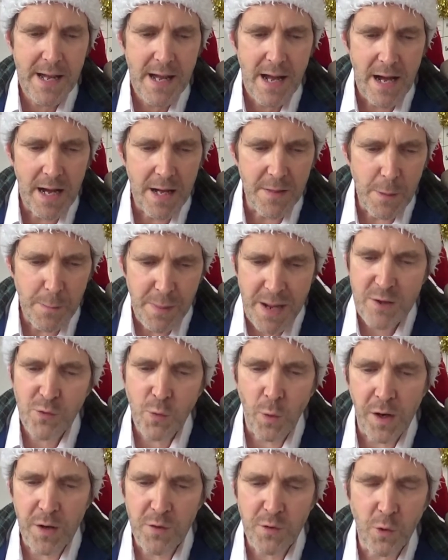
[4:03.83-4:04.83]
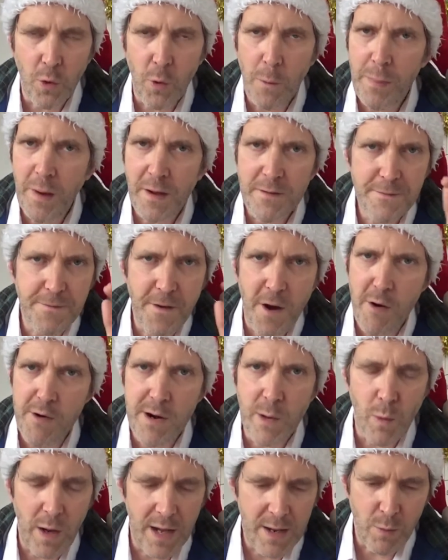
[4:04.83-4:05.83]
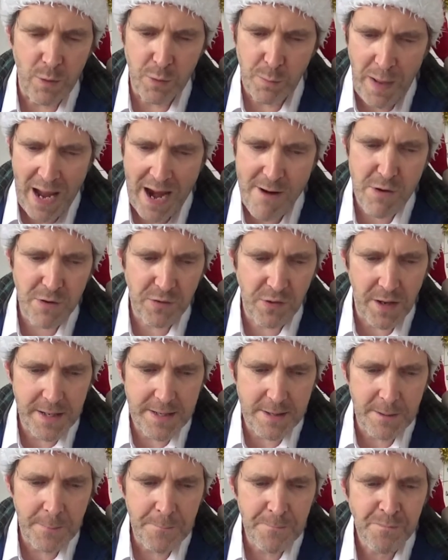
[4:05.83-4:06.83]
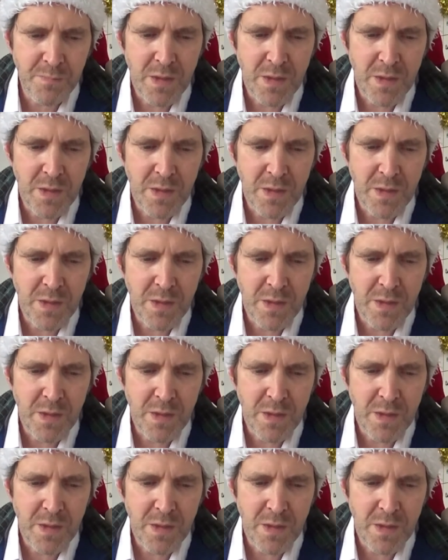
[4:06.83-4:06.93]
The best one I saw by far and away was Parasite.